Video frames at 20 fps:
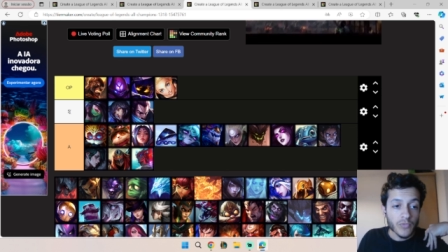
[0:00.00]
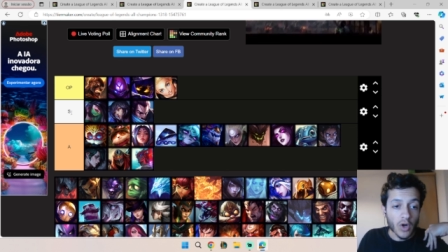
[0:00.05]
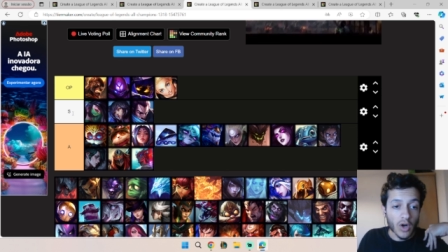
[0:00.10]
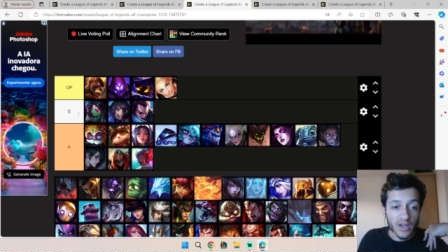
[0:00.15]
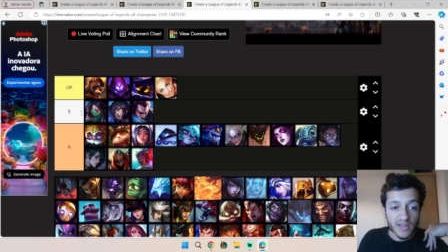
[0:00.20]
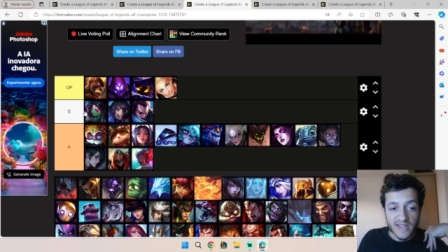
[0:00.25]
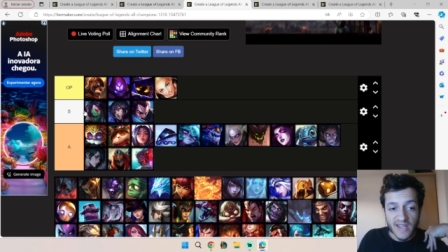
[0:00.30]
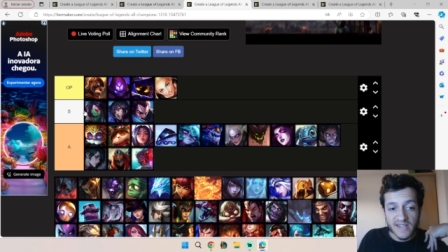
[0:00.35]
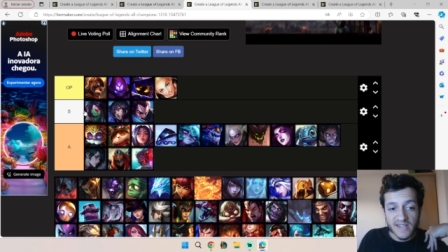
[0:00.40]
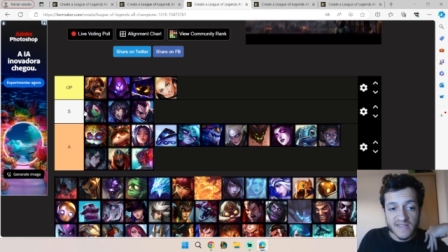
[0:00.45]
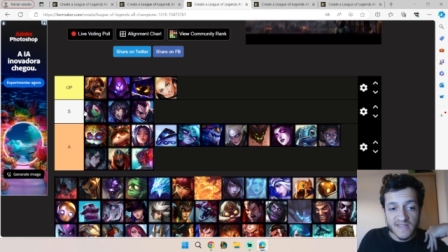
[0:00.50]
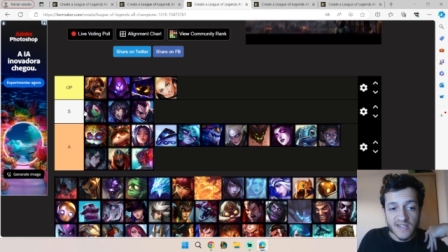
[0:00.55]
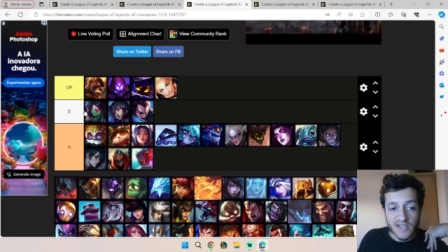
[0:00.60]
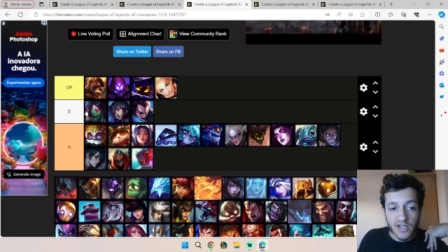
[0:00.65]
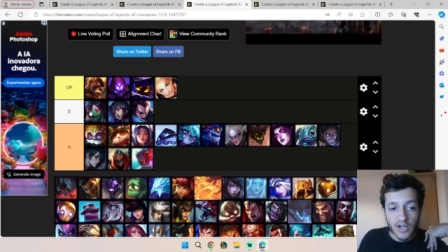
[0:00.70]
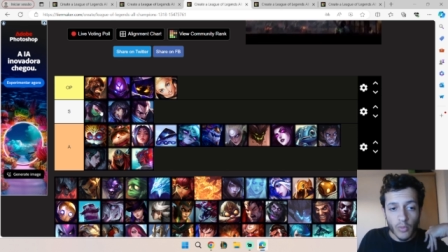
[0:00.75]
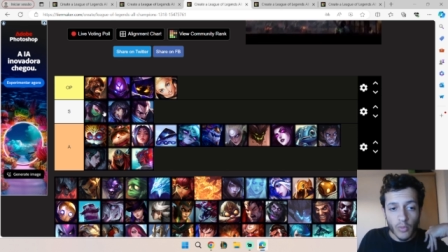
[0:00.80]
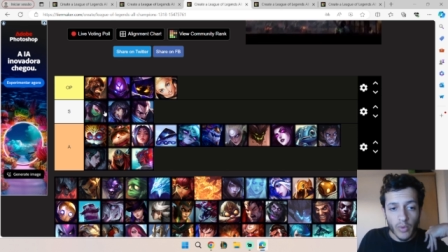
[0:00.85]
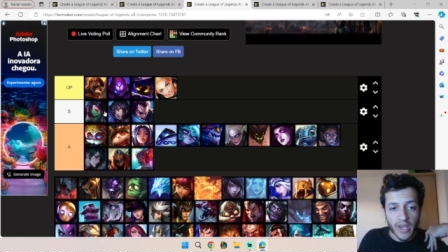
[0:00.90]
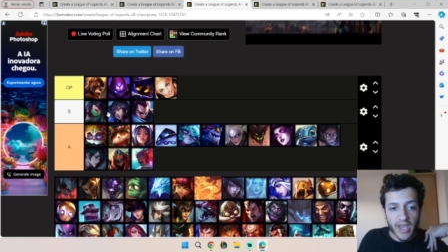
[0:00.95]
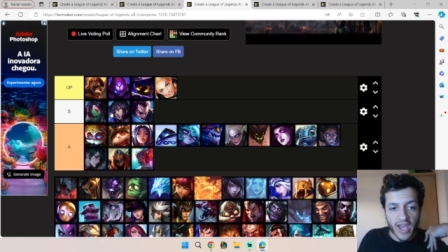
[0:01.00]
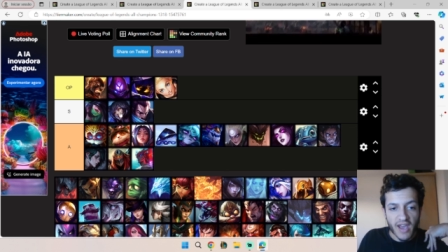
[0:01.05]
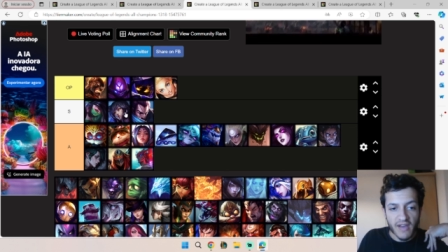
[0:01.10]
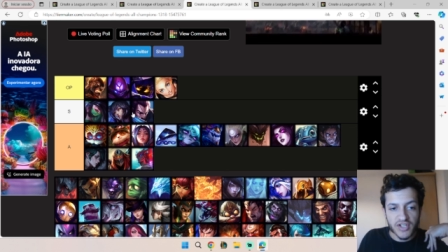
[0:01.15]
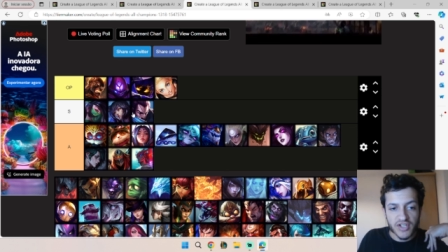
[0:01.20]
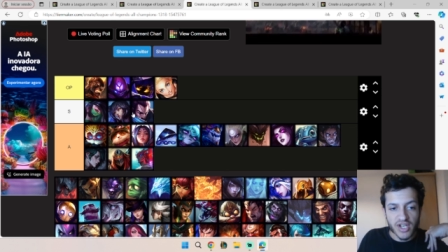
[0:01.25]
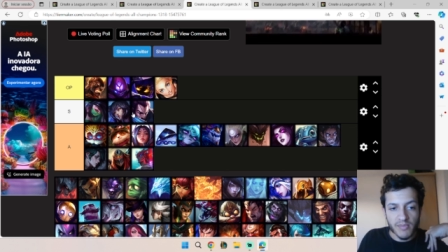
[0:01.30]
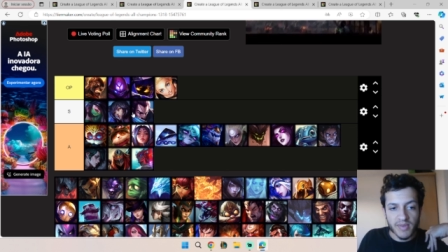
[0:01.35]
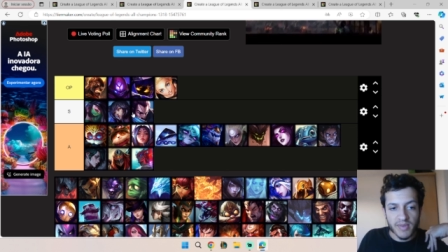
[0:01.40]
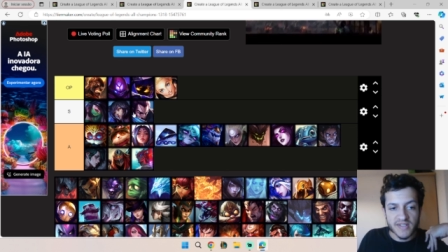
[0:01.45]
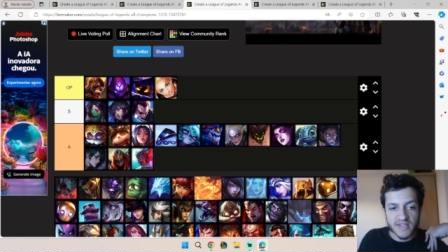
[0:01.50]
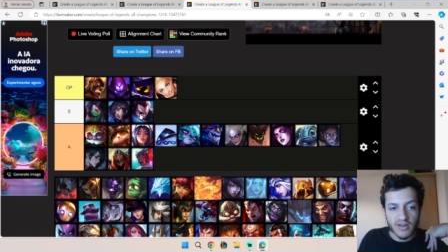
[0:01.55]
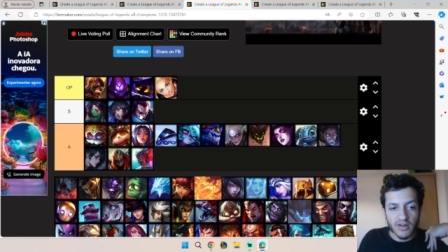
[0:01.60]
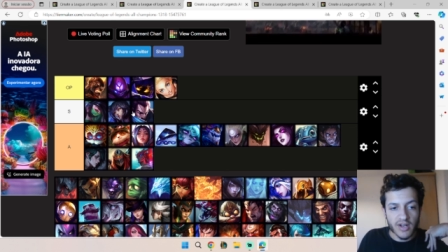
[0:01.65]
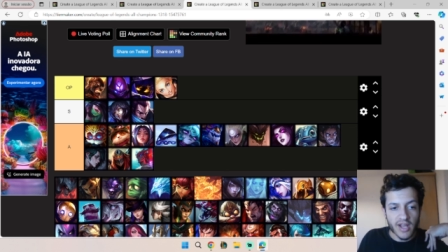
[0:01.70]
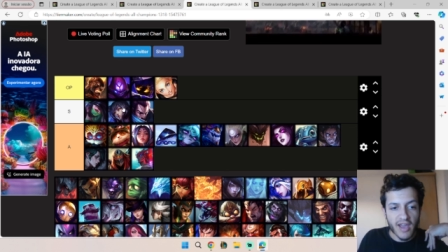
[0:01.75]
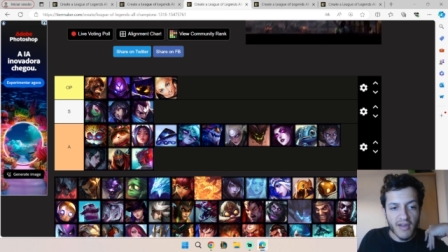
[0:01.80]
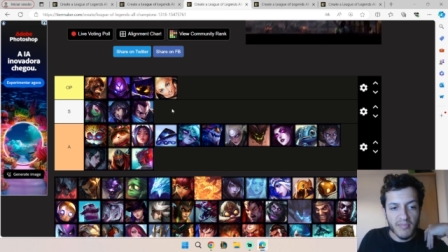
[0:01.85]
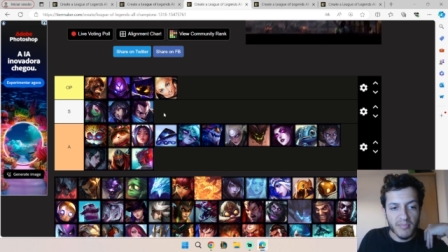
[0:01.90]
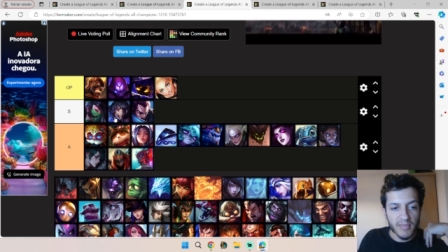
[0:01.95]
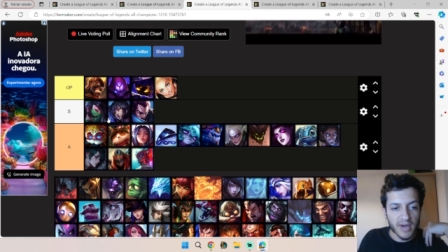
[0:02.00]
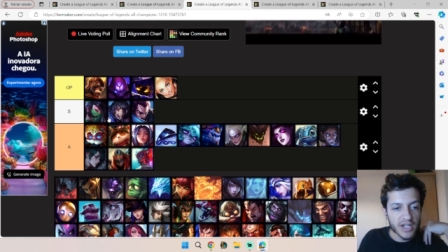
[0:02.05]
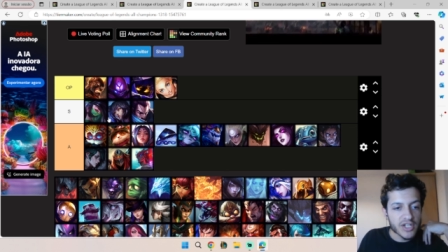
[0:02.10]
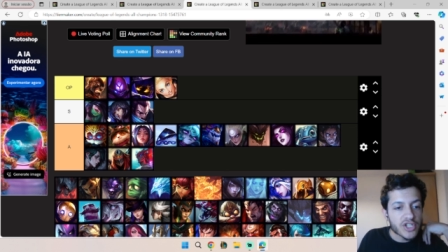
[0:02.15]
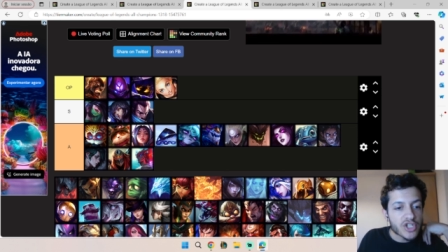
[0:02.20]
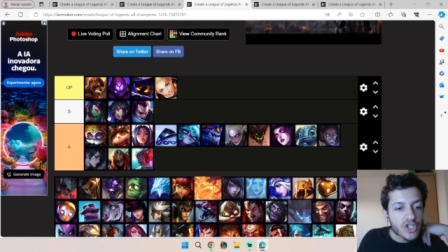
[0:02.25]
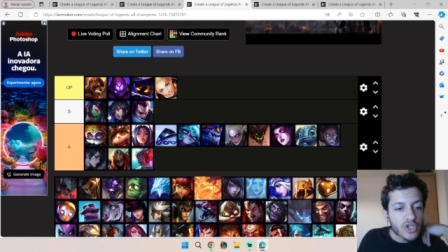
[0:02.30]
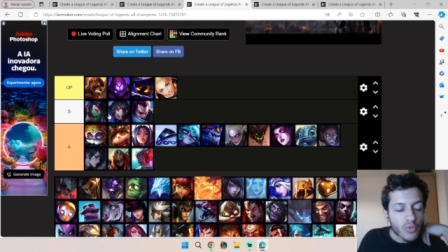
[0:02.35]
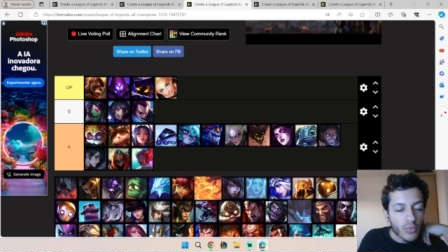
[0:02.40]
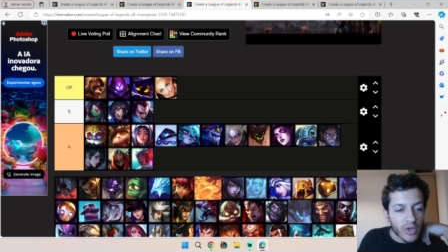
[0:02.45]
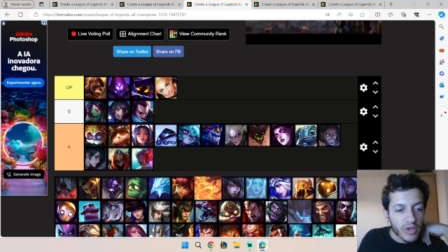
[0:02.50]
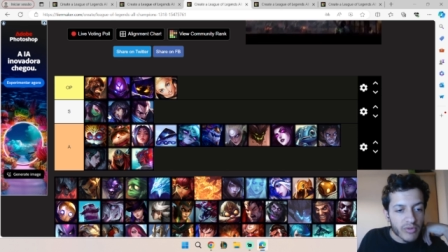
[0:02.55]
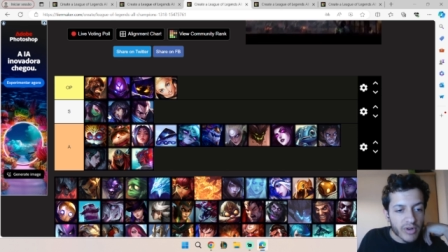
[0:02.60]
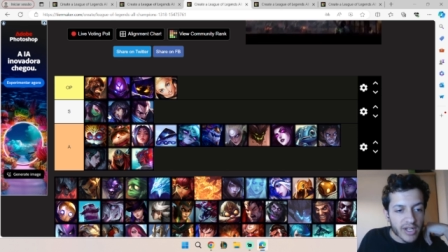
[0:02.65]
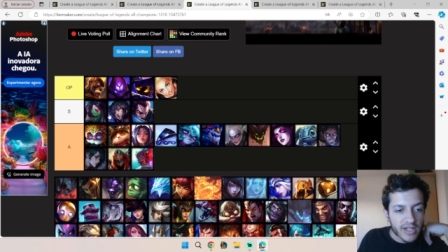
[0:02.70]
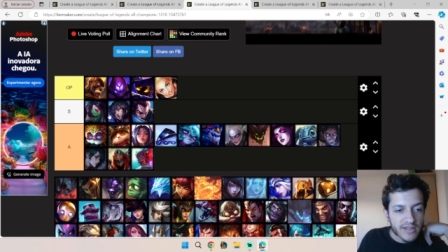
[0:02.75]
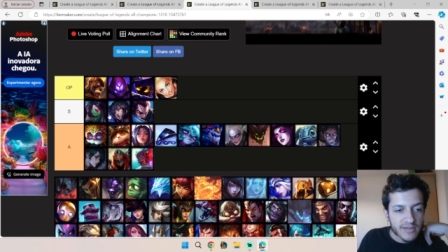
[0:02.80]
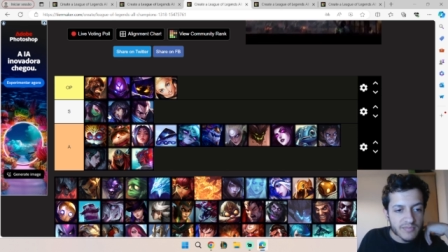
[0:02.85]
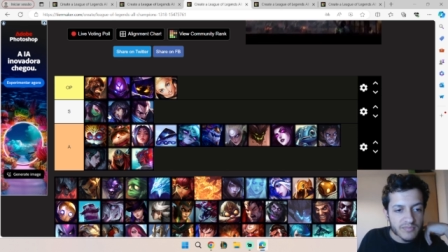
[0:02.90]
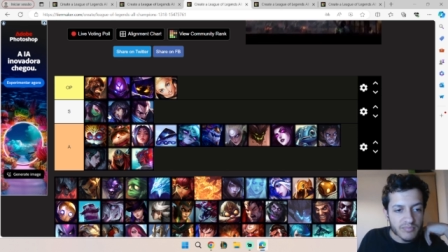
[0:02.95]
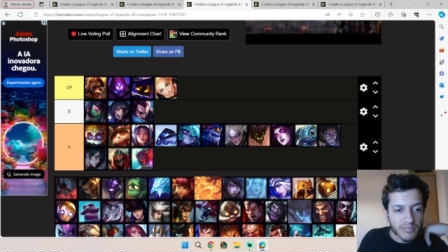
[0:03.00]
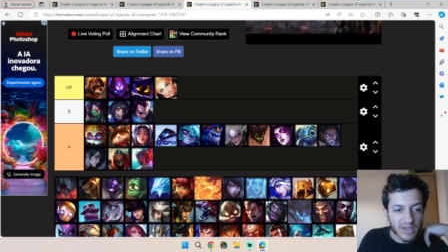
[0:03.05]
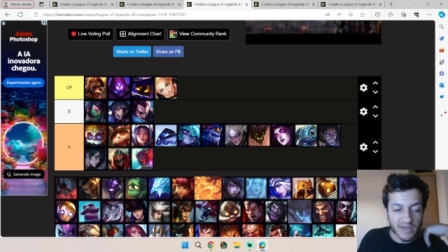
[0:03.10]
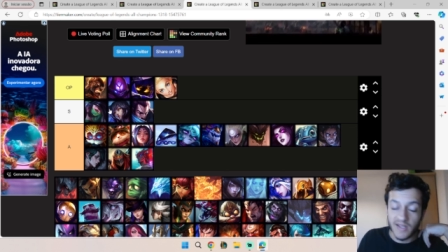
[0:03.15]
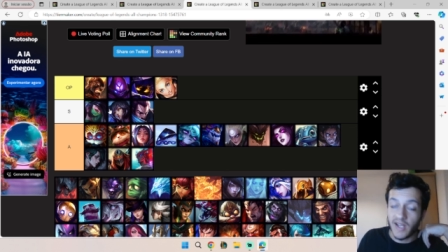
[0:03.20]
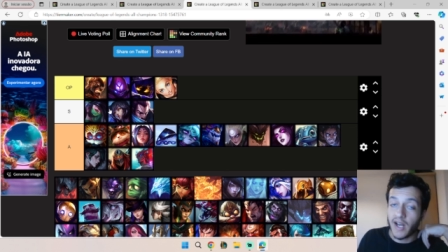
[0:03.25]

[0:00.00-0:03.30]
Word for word: On the S tier, we have champions that don't have much win rate, but